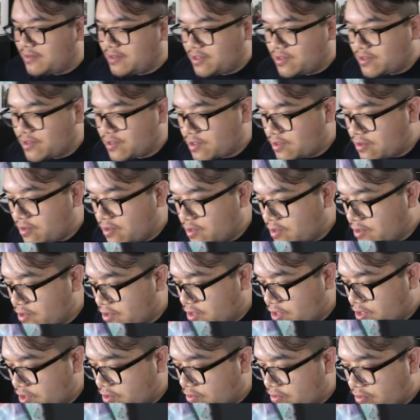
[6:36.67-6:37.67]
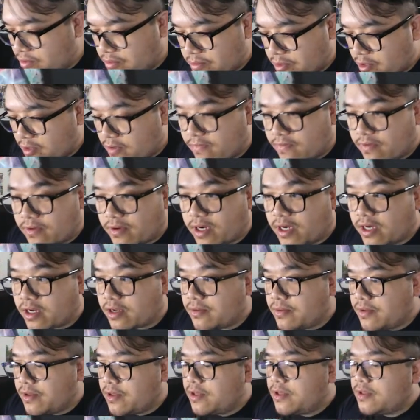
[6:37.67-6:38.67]
Those, those are screwing me over right
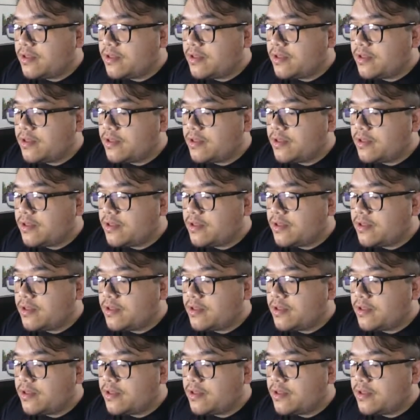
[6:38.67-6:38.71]
now.